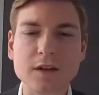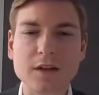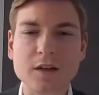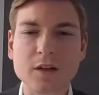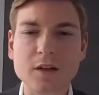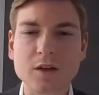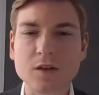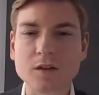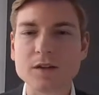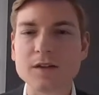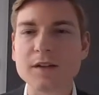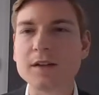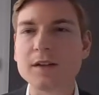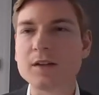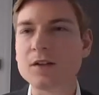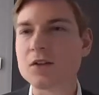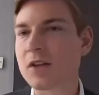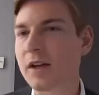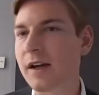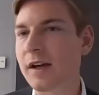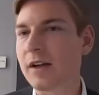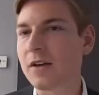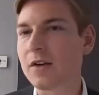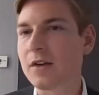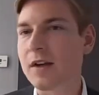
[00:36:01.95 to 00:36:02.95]
along the
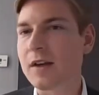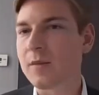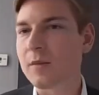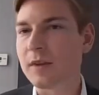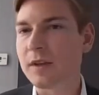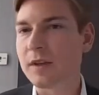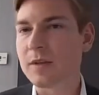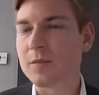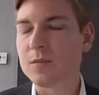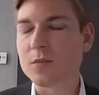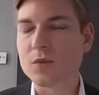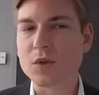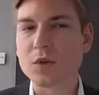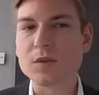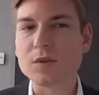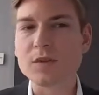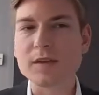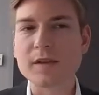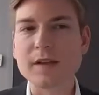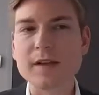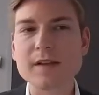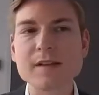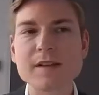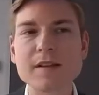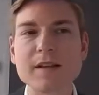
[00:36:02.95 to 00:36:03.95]
entire M&A
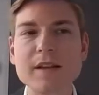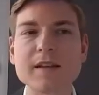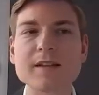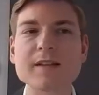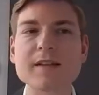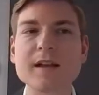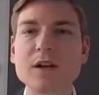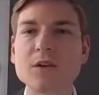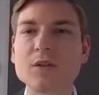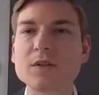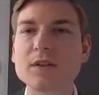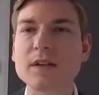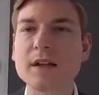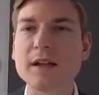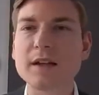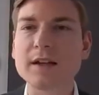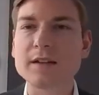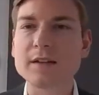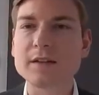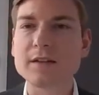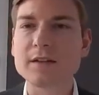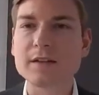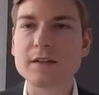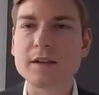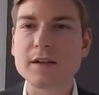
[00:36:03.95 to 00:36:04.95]
process as
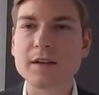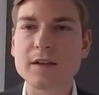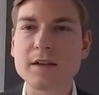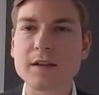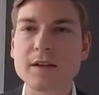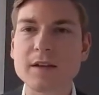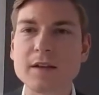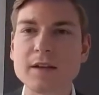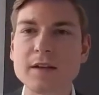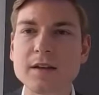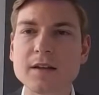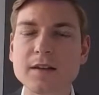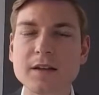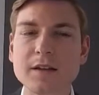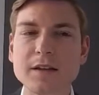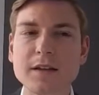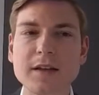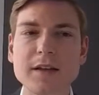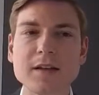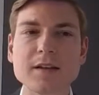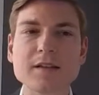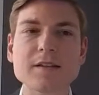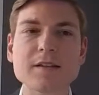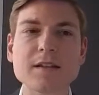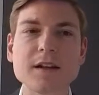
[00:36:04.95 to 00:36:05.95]
outlined in the
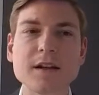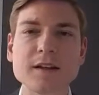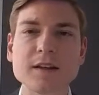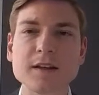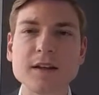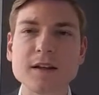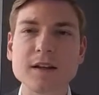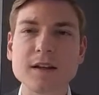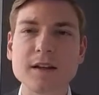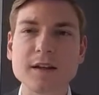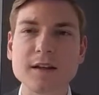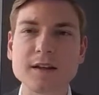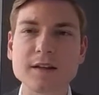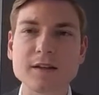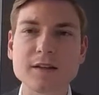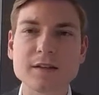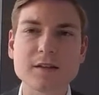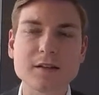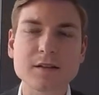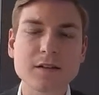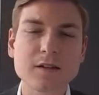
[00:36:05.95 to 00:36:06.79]
case study at hand.